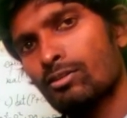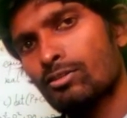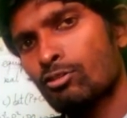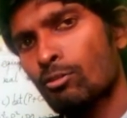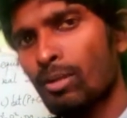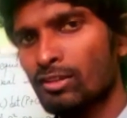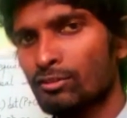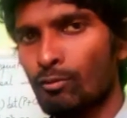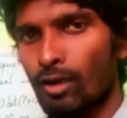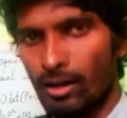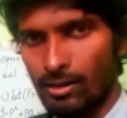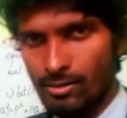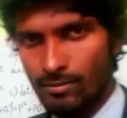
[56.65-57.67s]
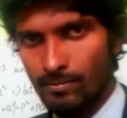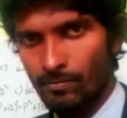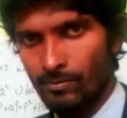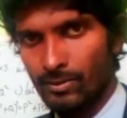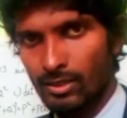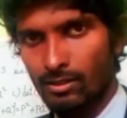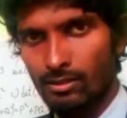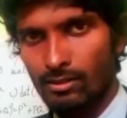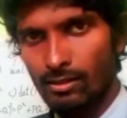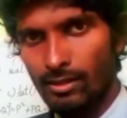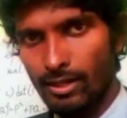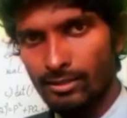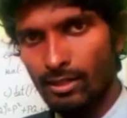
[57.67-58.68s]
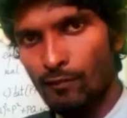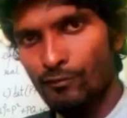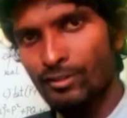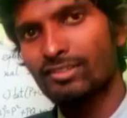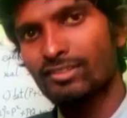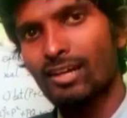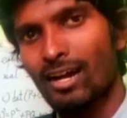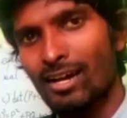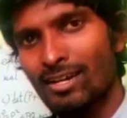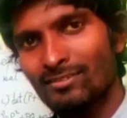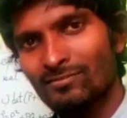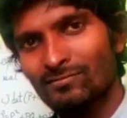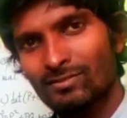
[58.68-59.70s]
2 plus 1 in the left hand side,